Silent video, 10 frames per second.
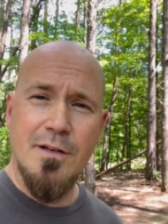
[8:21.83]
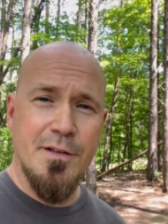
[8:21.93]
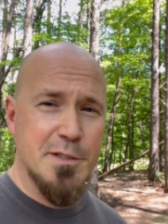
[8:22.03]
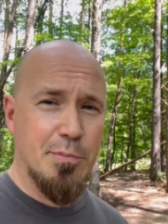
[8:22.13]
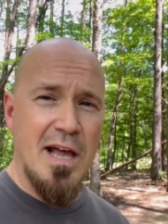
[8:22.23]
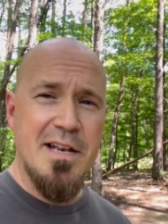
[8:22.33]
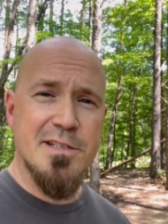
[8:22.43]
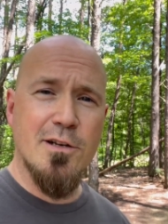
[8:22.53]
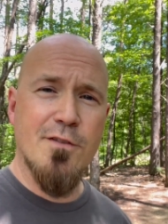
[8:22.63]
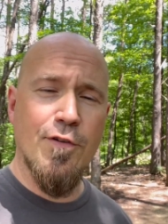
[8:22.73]
This blade is
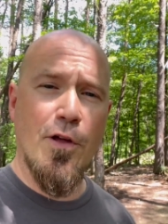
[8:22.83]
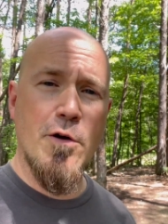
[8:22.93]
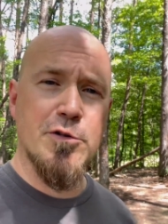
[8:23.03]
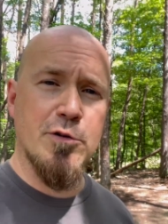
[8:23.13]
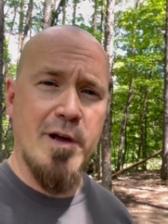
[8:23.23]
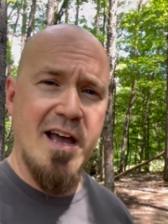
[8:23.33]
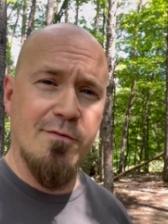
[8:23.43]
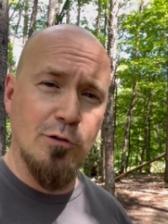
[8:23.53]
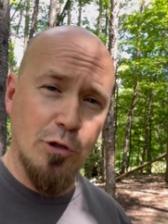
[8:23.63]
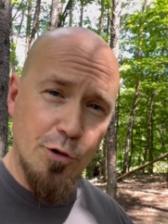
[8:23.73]
good for those who
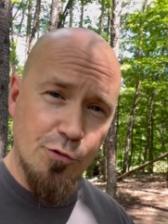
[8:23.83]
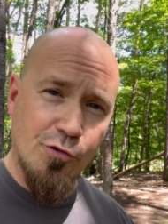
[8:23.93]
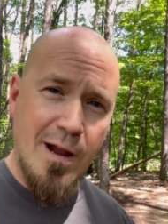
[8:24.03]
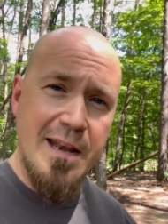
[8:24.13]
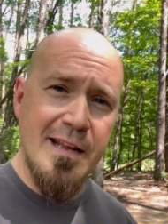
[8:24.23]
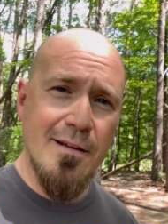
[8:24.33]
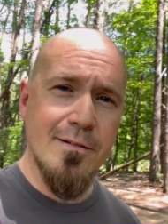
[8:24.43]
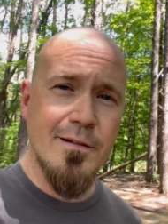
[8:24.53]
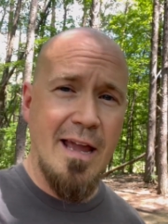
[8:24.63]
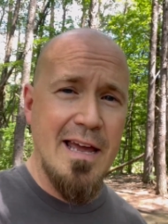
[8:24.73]
have little training
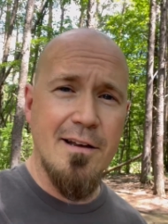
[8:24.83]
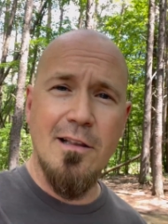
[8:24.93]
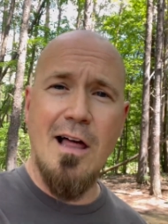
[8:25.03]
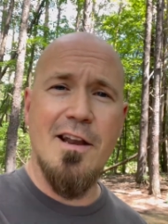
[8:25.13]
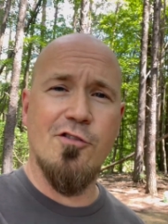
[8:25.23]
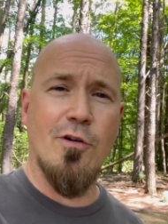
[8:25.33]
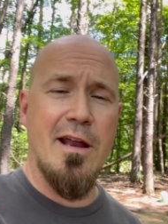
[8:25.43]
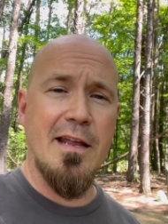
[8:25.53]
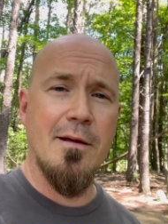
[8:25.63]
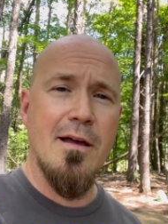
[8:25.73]
and a lot of
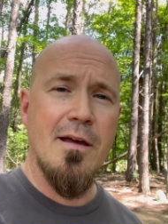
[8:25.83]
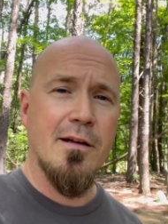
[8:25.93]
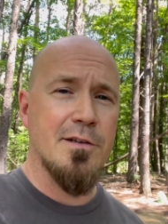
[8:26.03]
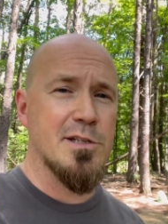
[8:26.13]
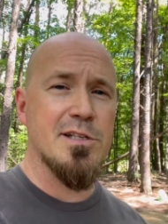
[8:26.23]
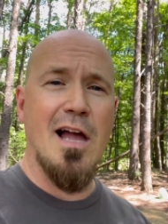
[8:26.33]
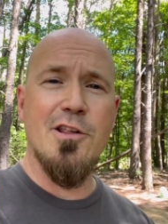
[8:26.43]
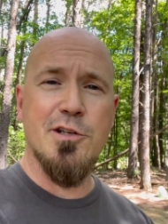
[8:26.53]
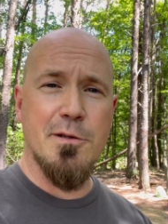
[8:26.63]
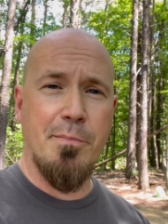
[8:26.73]
training because it's not
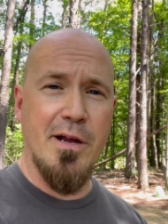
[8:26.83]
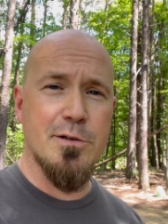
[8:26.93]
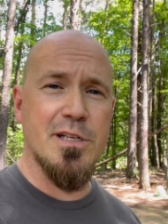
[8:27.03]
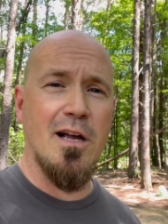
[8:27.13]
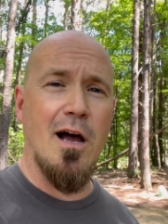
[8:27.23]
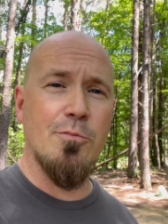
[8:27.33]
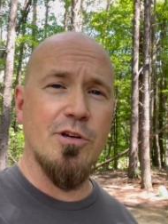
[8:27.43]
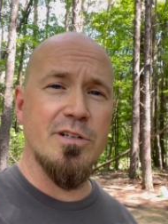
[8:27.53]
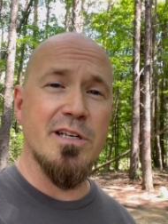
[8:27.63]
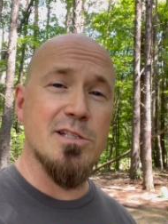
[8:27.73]
just a piercing
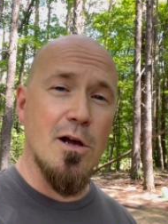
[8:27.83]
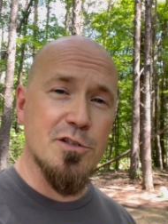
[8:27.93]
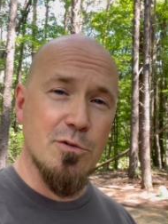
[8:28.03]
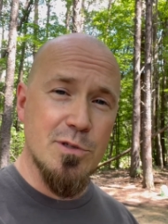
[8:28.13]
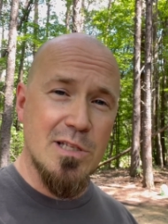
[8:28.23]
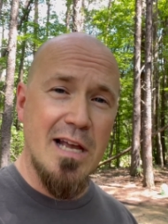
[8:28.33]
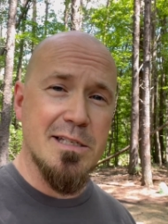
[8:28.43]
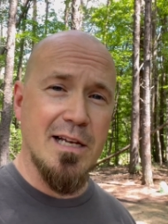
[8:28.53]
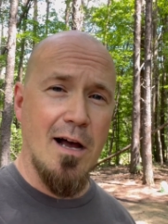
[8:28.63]
object, it's also a slicing